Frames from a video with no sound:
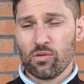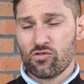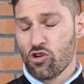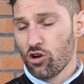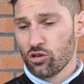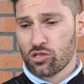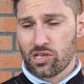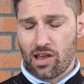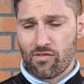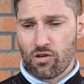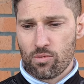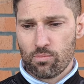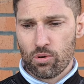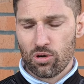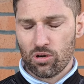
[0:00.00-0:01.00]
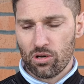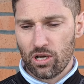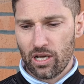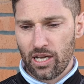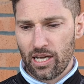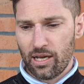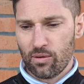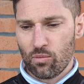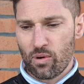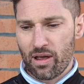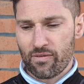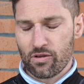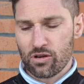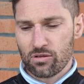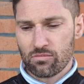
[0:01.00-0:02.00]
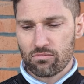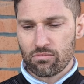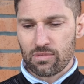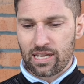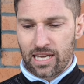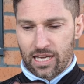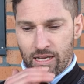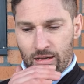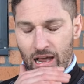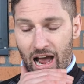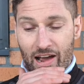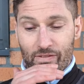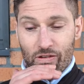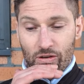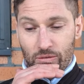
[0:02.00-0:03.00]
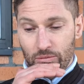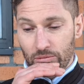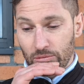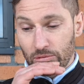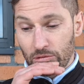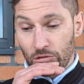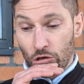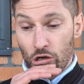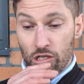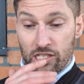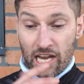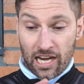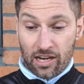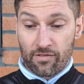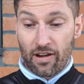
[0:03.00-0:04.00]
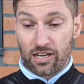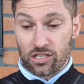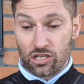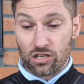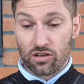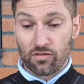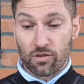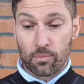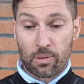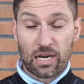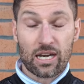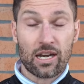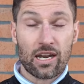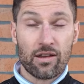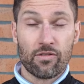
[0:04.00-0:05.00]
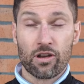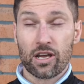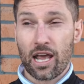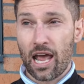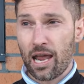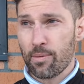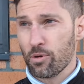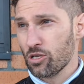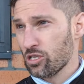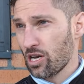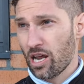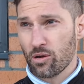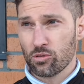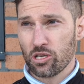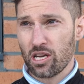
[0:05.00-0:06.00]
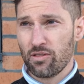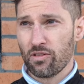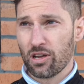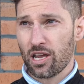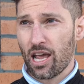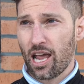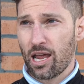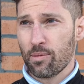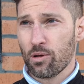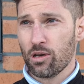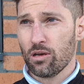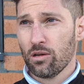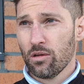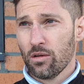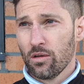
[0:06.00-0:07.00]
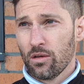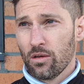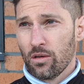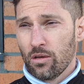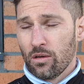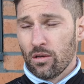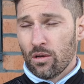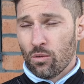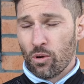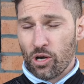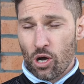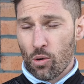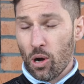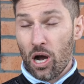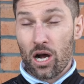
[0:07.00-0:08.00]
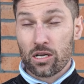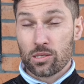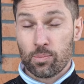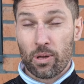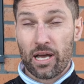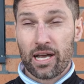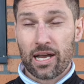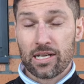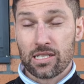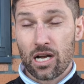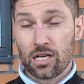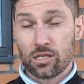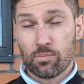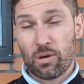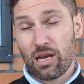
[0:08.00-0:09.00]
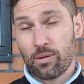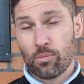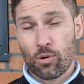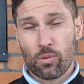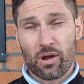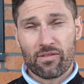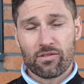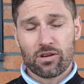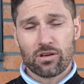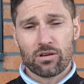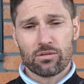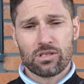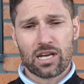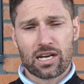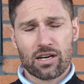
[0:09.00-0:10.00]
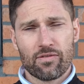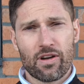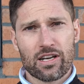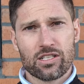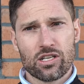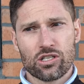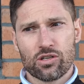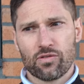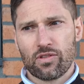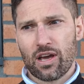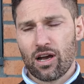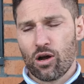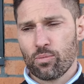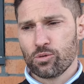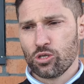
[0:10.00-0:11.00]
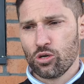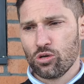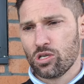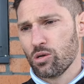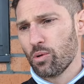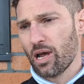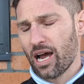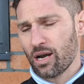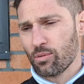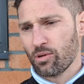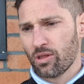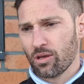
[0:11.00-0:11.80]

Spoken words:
we've drawn seven, but we haven't either taken advantage of it being an even game, and today was an even game, and we know we're hard to play against, hard to beat, but we haven't taken advantage of that opportunity we had